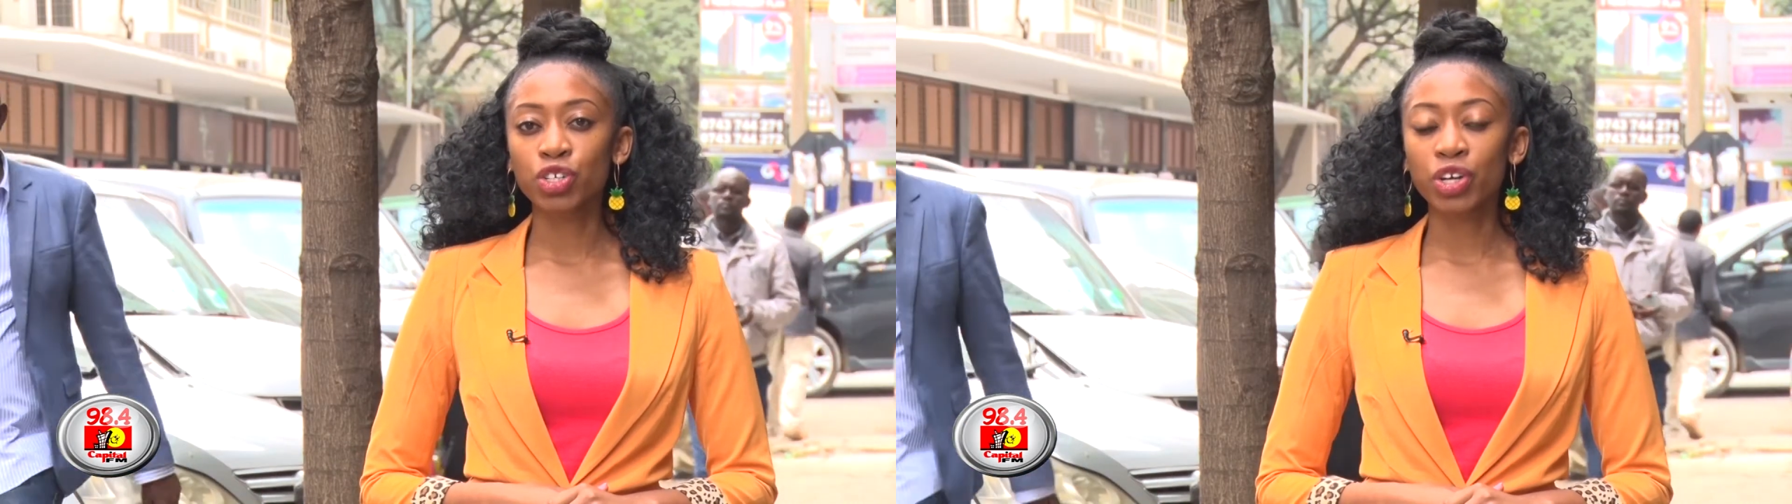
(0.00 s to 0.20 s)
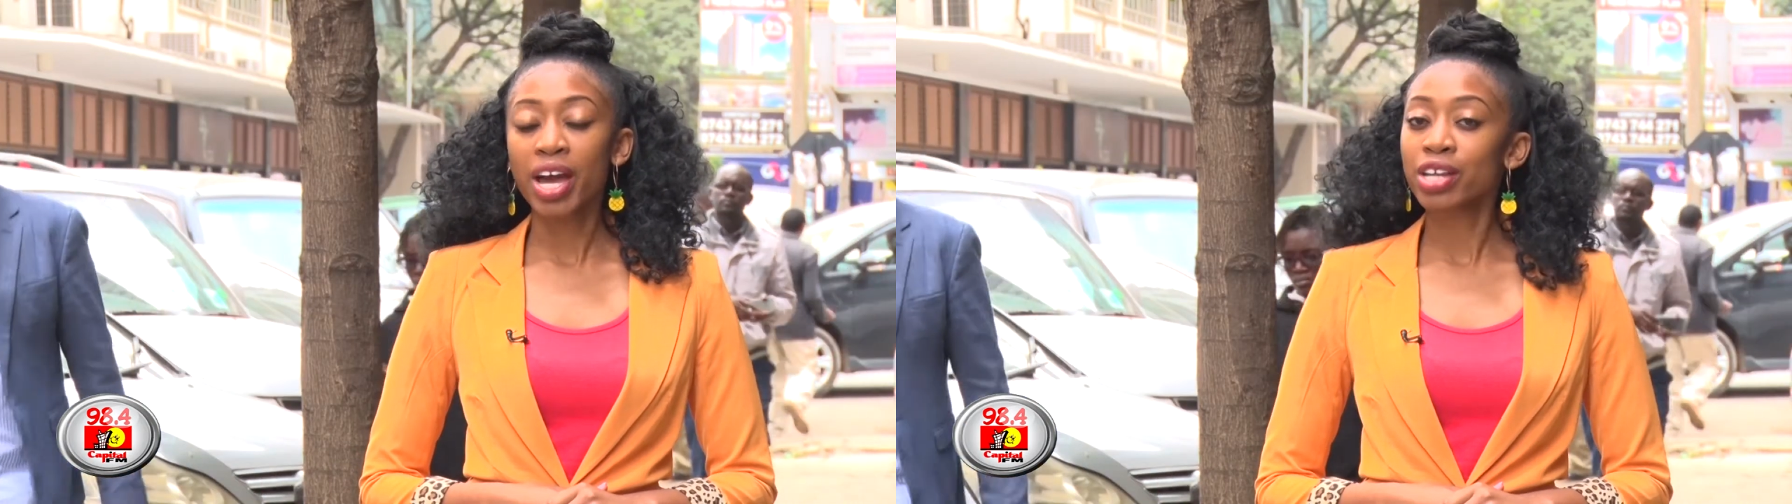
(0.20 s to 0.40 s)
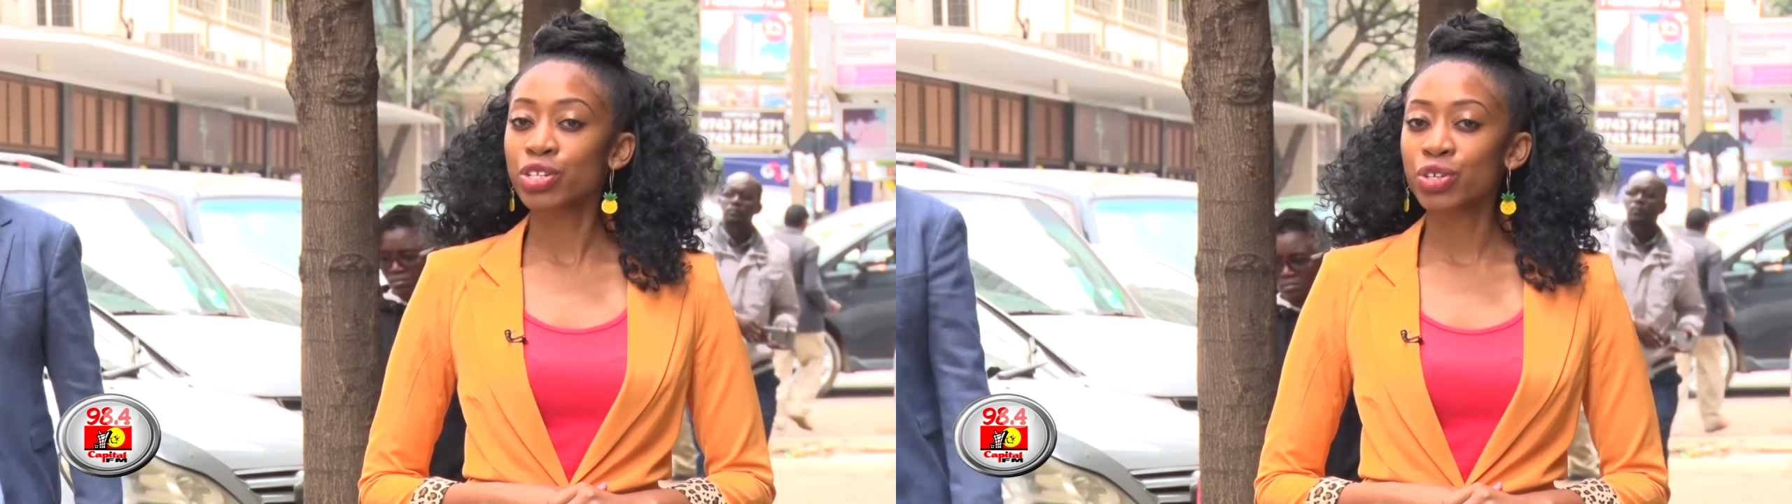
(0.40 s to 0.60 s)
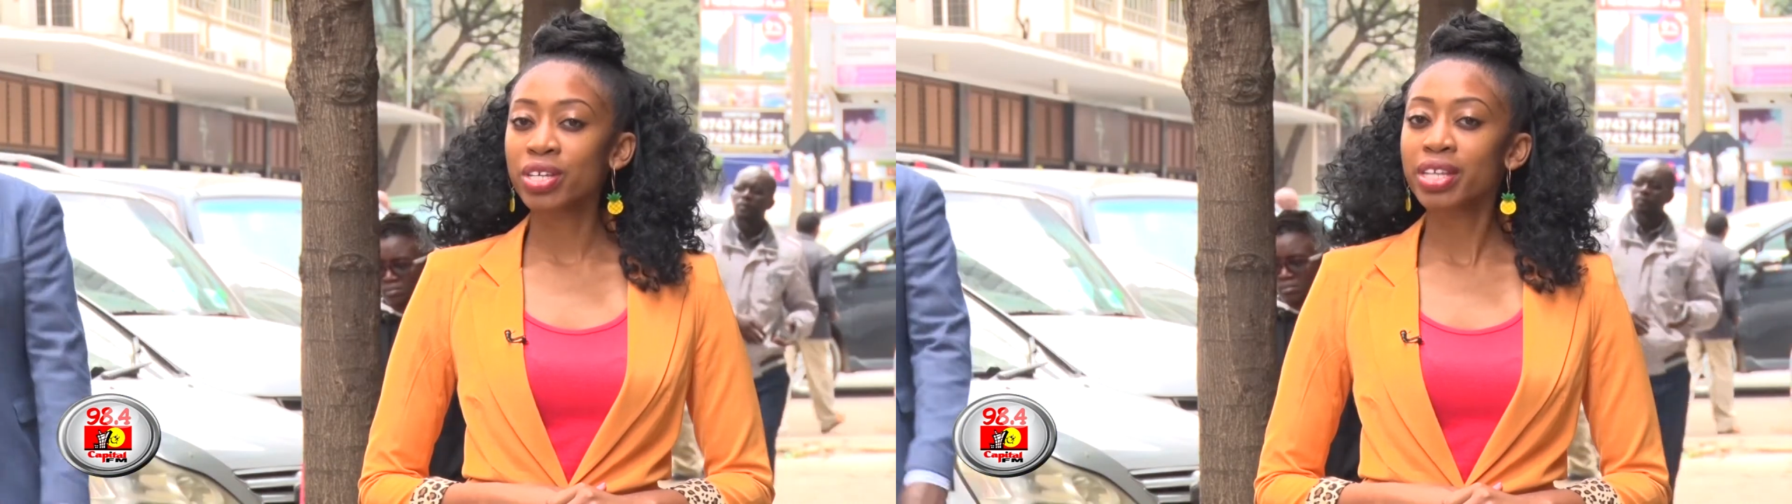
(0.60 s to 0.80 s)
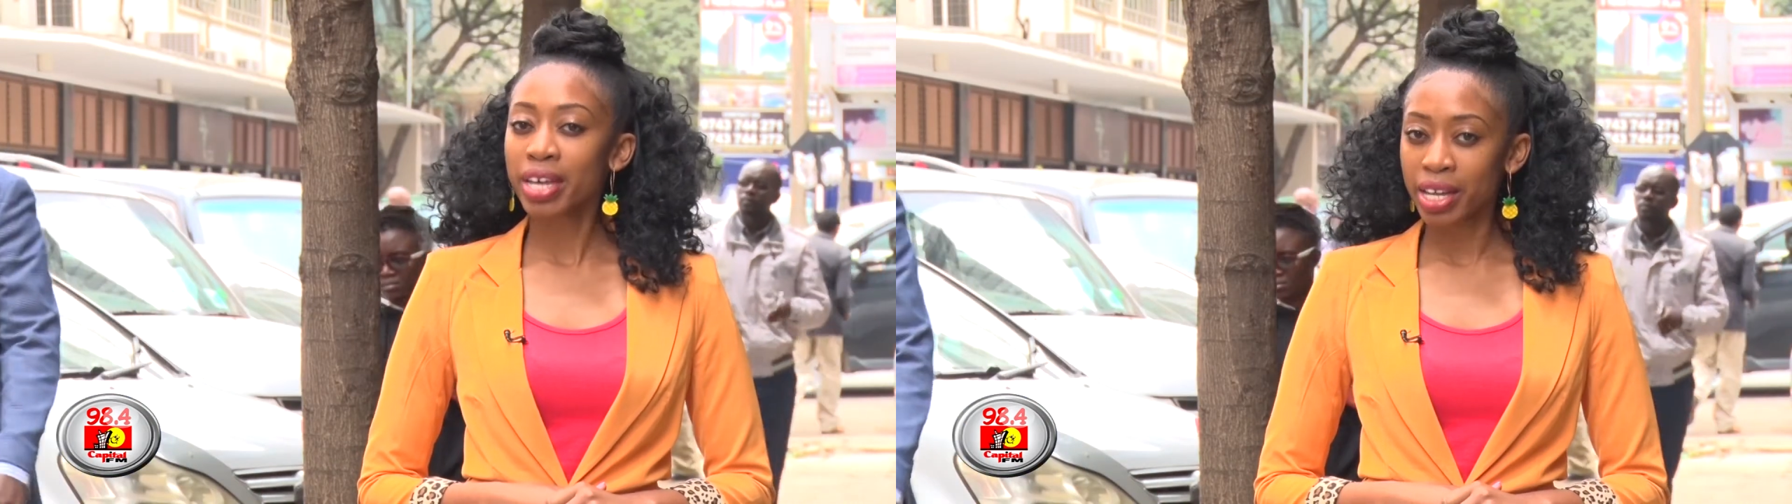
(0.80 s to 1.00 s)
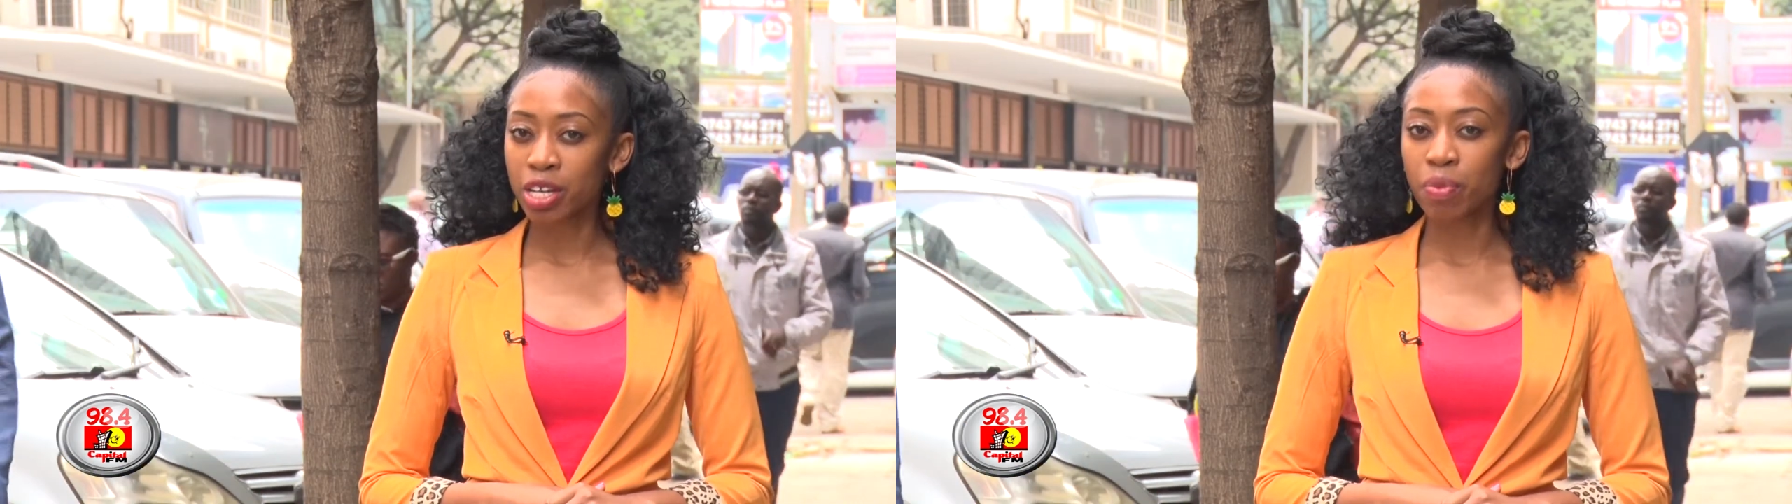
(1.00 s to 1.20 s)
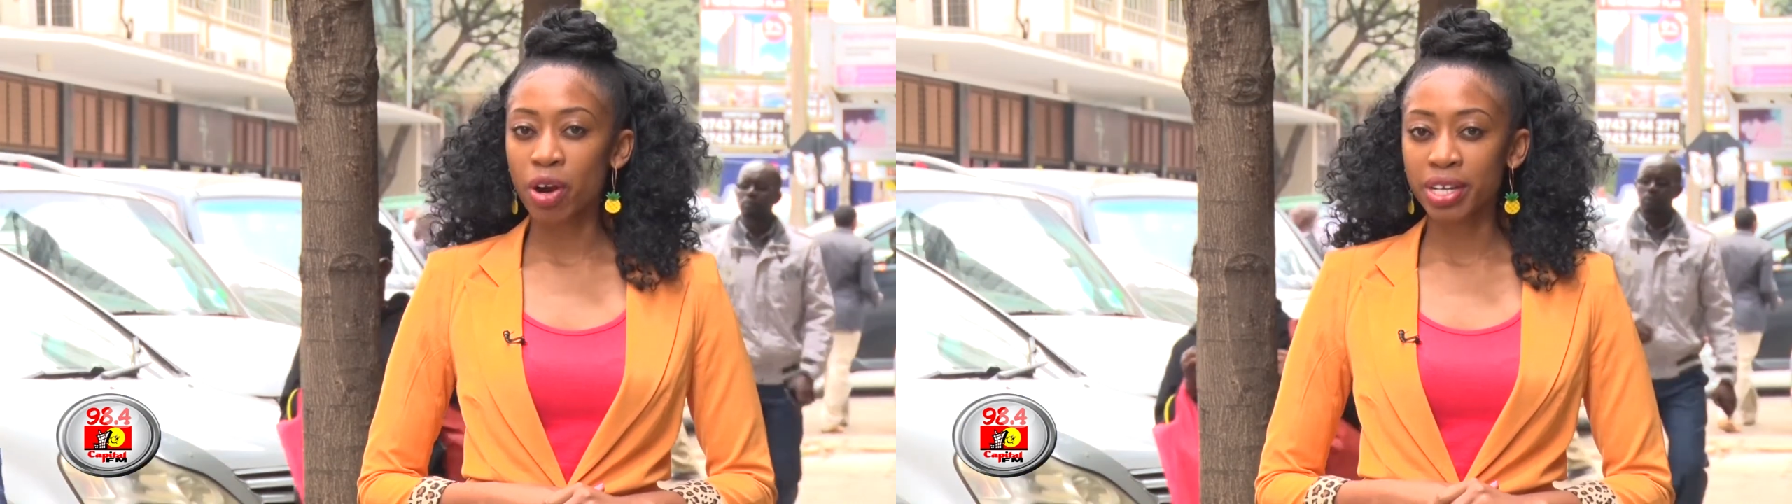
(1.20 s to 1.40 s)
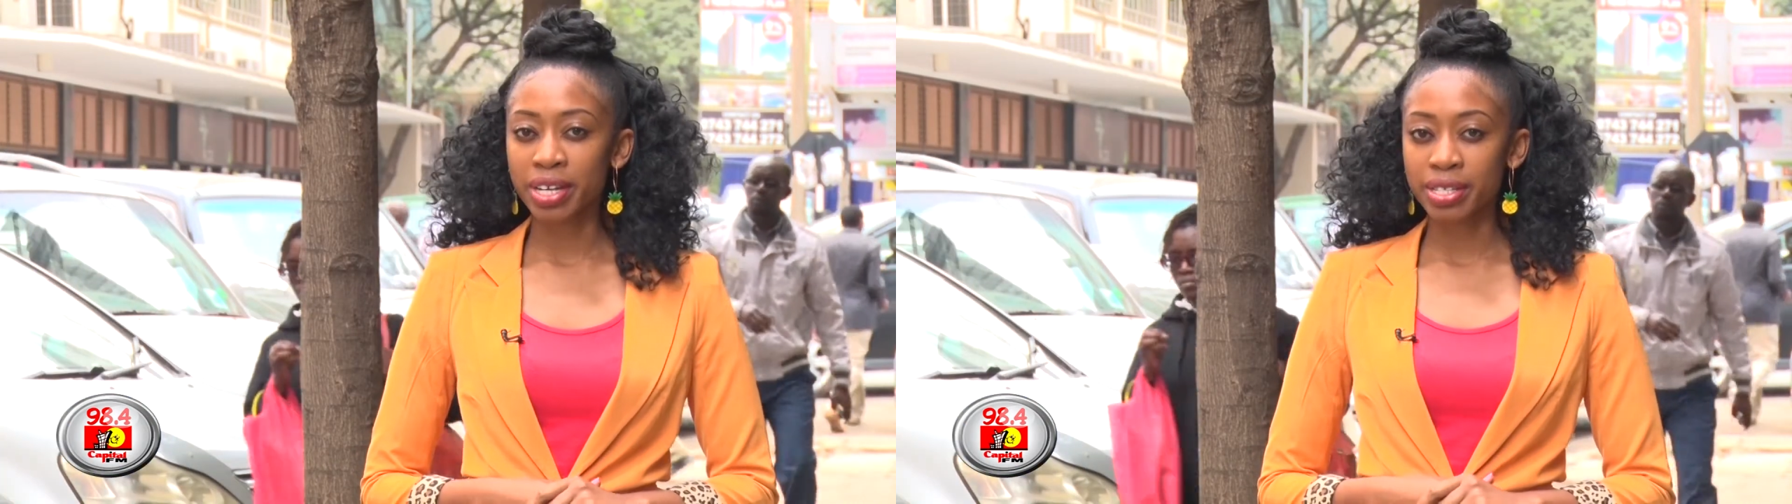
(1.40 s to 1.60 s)
sugar entered the Kenyan
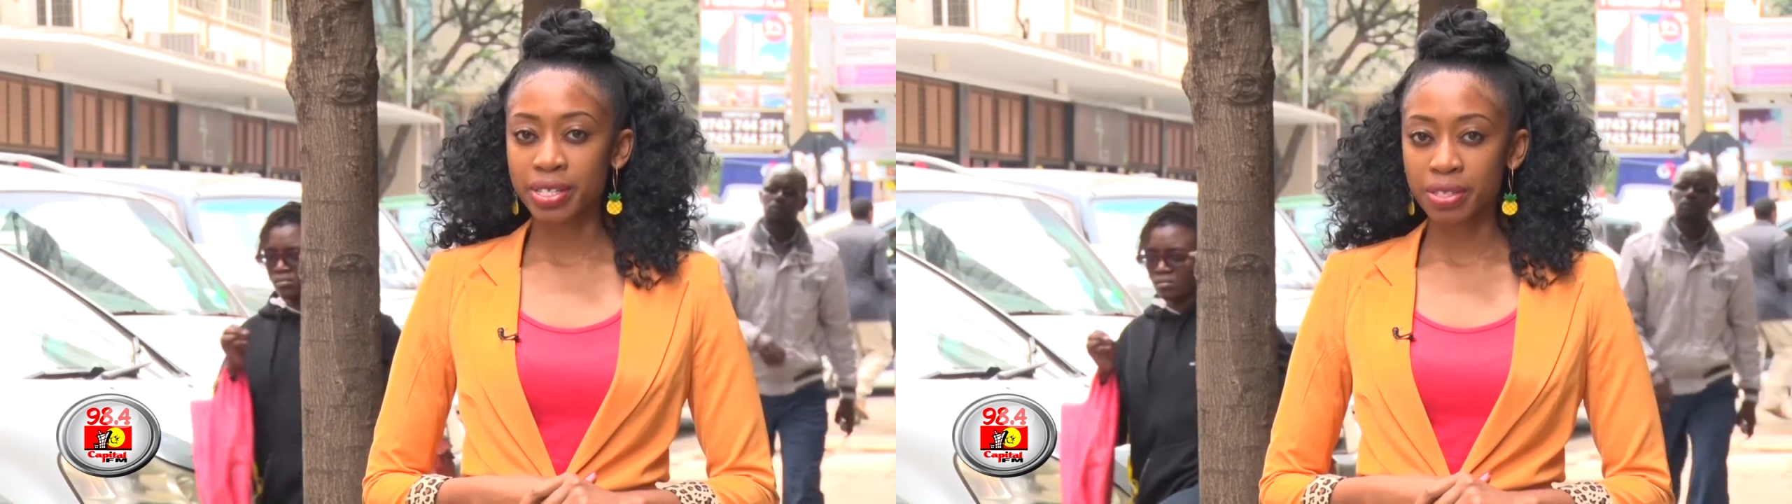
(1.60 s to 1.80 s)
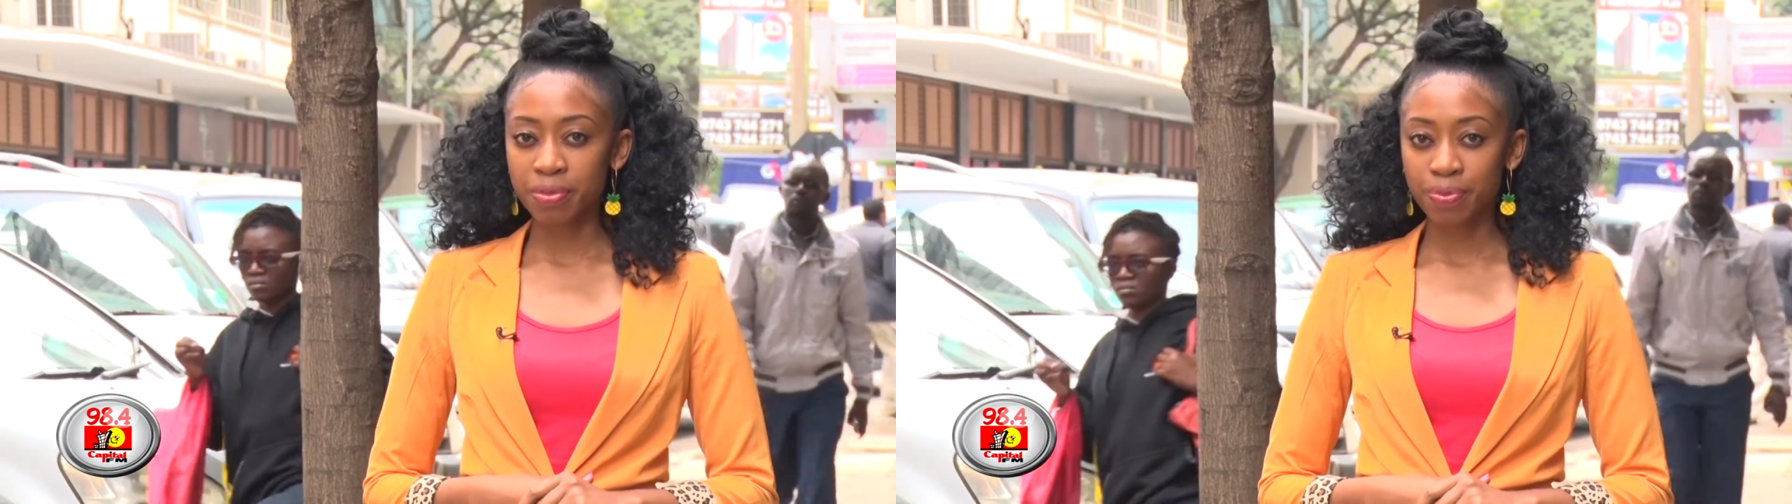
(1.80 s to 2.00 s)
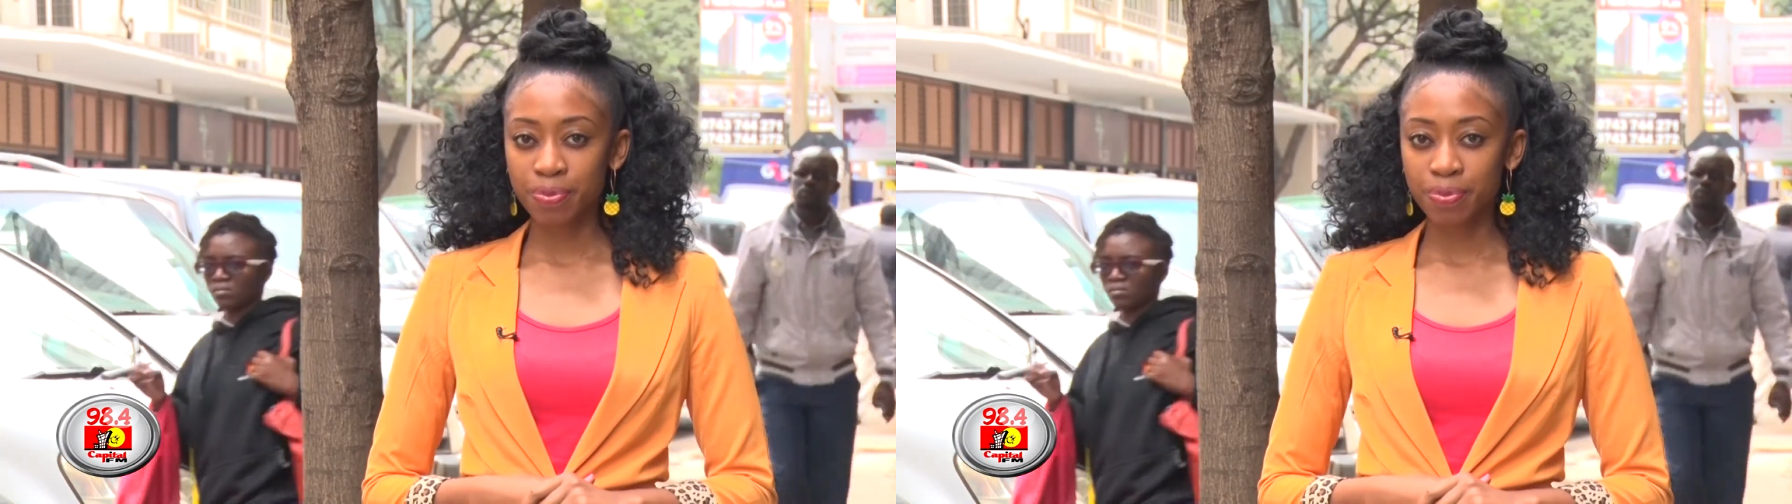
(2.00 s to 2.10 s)
market.